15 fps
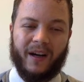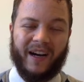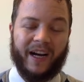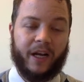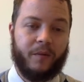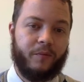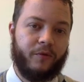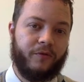I
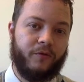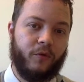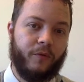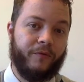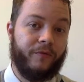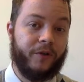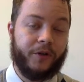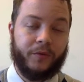can
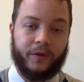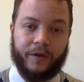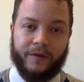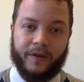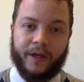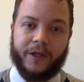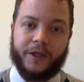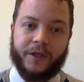perform
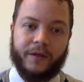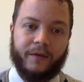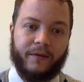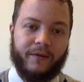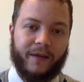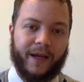visualizations.